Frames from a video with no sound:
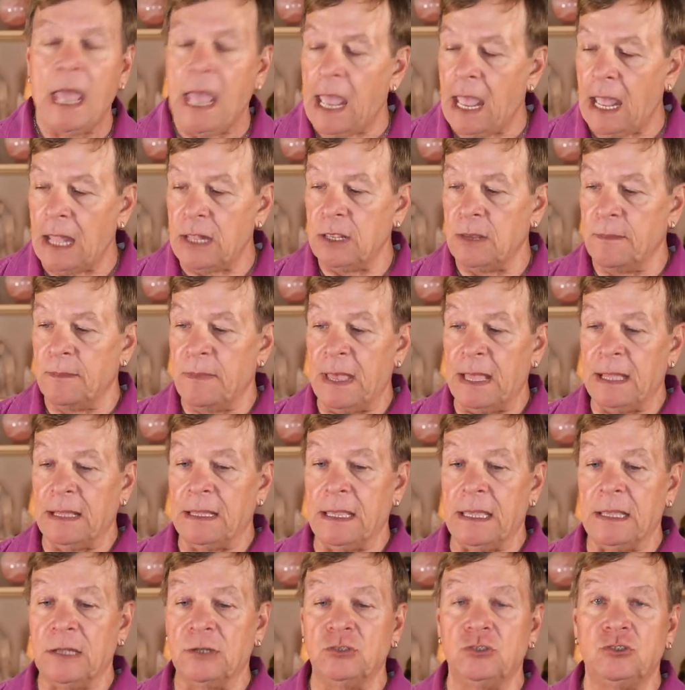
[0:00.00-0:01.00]
And you
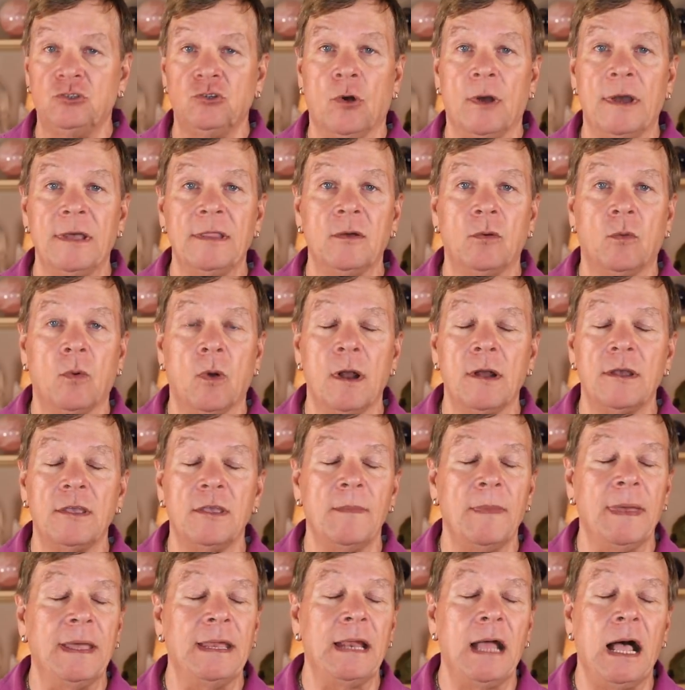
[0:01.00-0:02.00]
may enjoy the work, you
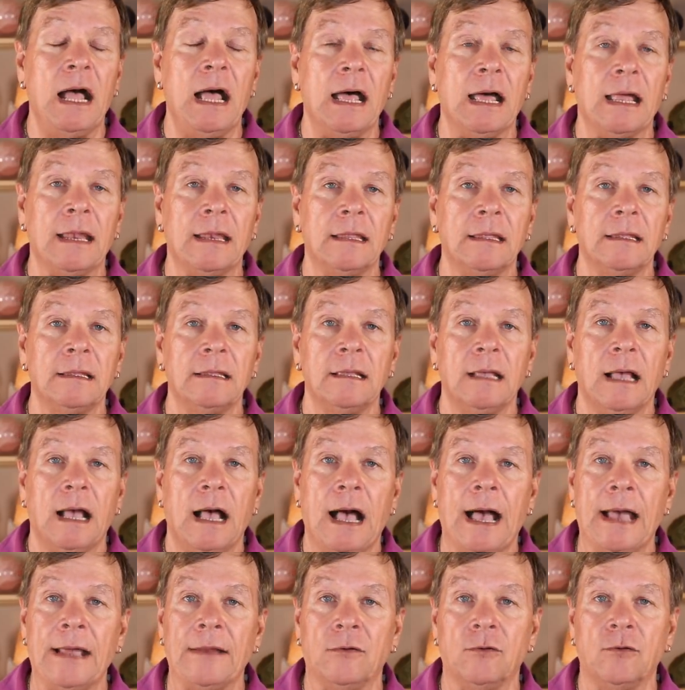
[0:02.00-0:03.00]
may not.
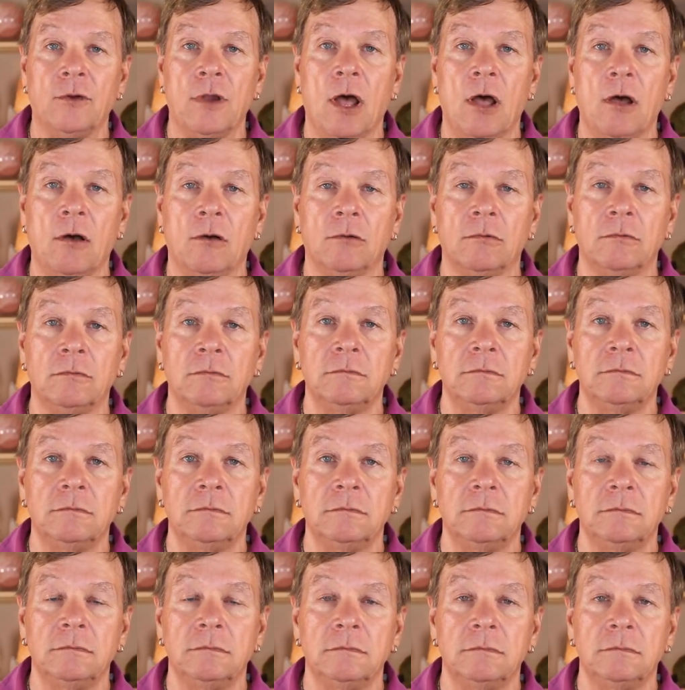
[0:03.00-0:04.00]
I don't know.
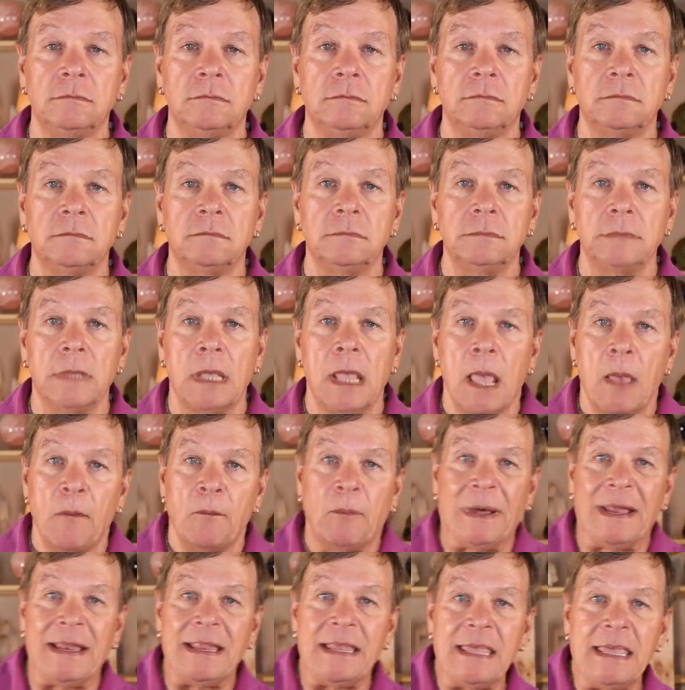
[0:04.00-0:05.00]

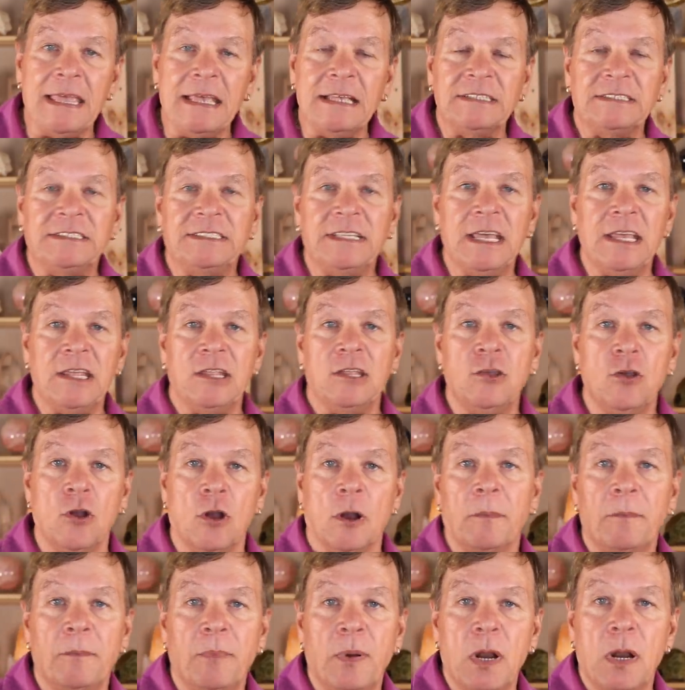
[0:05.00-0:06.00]
But is it
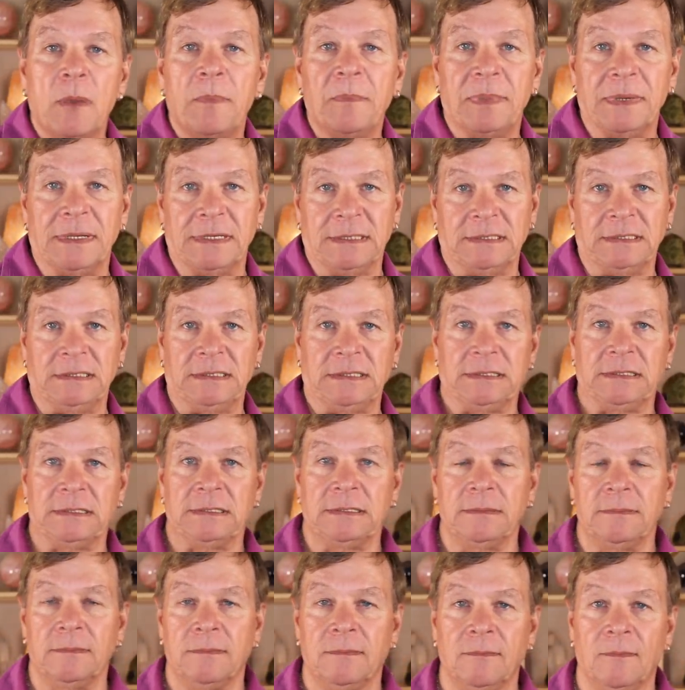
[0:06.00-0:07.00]
your purpose?